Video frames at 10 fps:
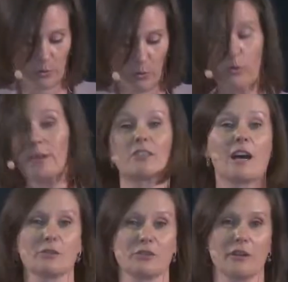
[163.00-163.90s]
will always
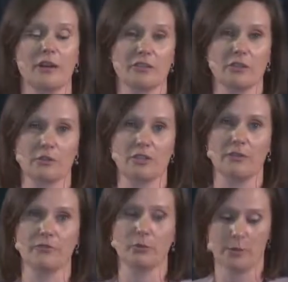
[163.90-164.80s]
ask, ask
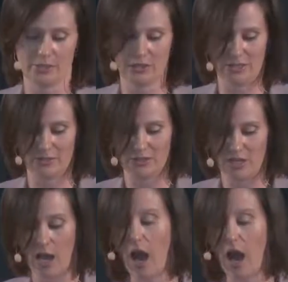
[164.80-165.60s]
ourselves the questions,